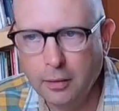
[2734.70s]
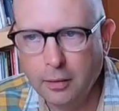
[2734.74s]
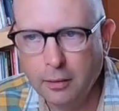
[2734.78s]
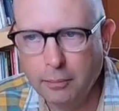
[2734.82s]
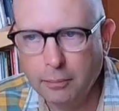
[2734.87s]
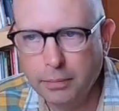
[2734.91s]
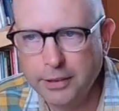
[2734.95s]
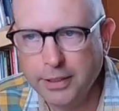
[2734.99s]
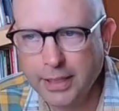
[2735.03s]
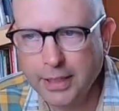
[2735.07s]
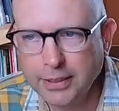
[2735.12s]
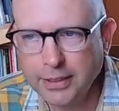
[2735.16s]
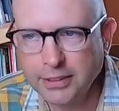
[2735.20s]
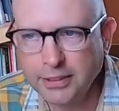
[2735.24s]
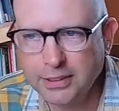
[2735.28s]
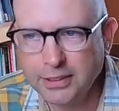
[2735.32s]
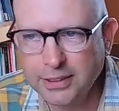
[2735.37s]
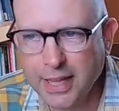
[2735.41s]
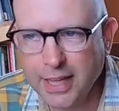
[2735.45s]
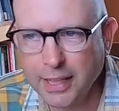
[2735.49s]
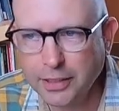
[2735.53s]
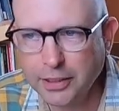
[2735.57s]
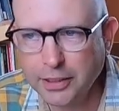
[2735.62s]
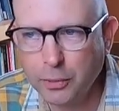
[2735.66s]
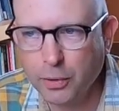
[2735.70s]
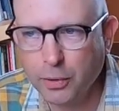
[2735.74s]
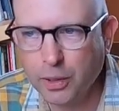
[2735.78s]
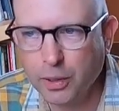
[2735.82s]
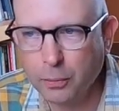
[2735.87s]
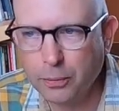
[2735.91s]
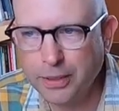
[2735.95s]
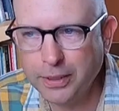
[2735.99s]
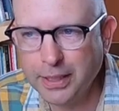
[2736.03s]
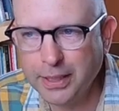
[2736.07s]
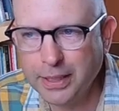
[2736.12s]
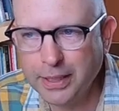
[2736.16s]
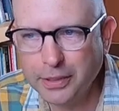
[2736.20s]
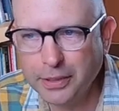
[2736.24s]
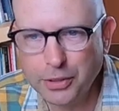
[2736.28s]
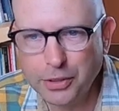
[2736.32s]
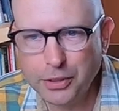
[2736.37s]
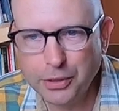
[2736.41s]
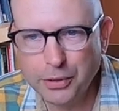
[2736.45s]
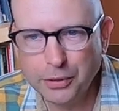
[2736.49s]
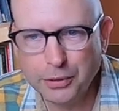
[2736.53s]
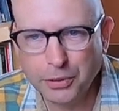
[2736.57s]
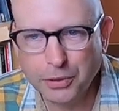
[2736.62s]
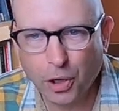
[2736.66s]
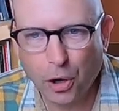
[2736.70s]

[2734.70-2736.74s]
But that is exactly where we need to use